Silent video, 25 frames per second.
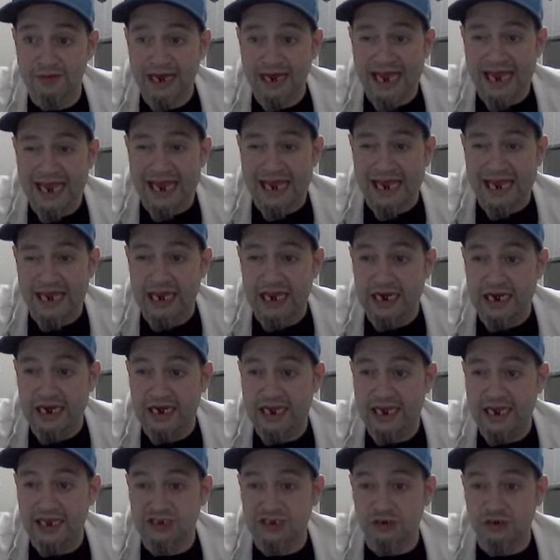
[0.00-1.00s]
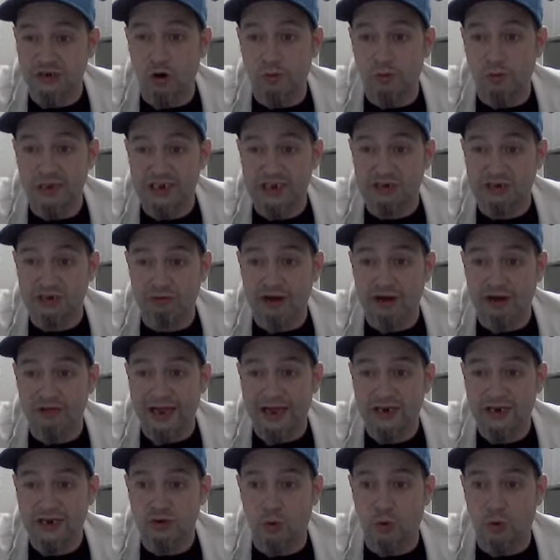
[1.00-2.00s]
and because normally it's around
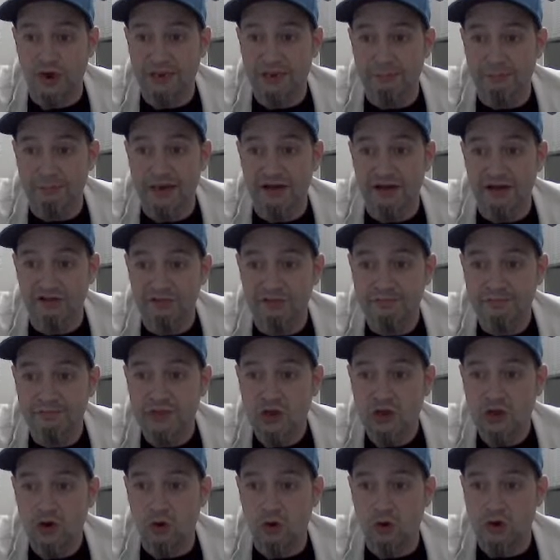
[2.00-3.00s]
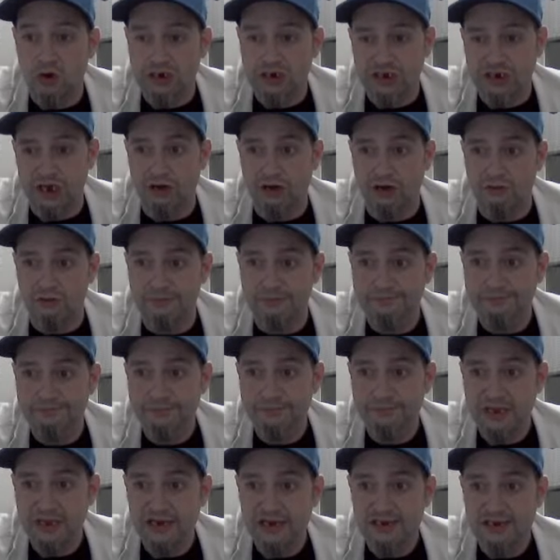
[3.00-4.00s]
like 20 mil or so.
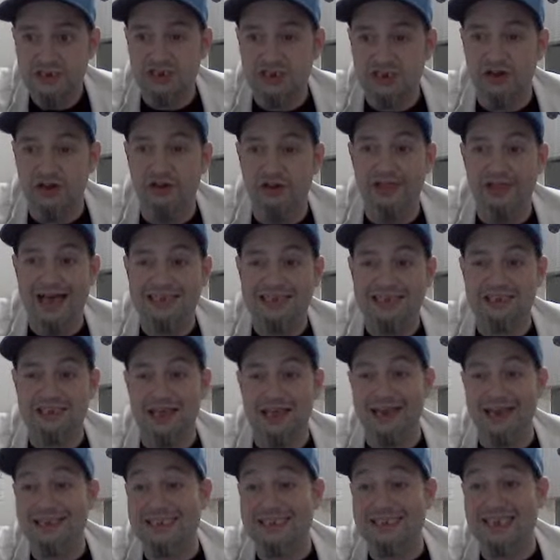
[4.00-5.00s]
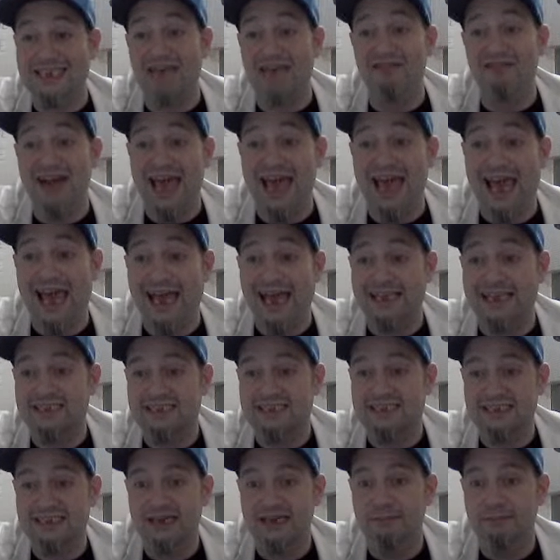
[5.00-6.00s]
So that's like
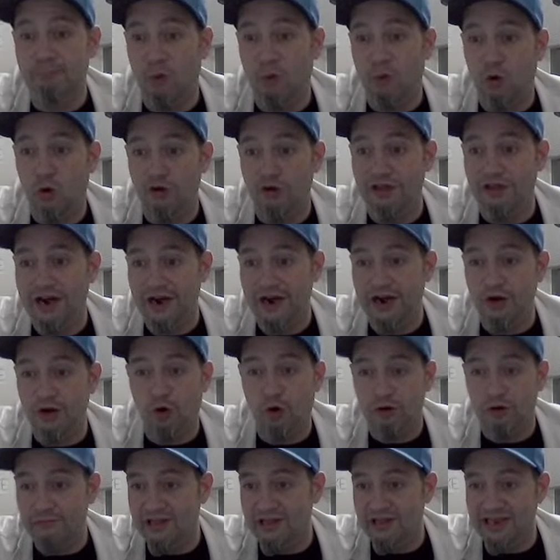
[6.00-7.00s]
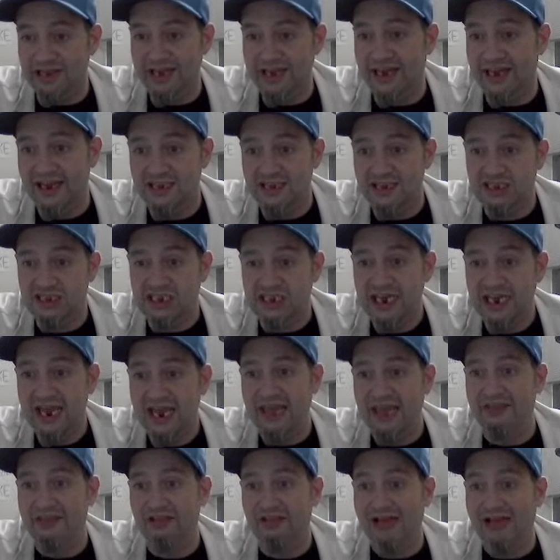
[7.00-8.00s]
7x more than it normally is.
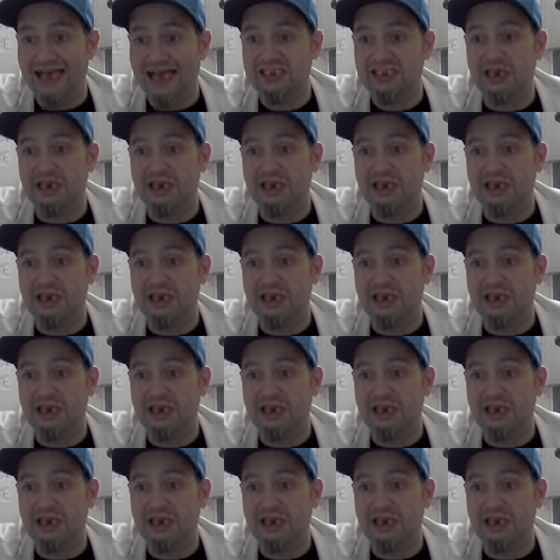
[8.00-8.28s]
In the last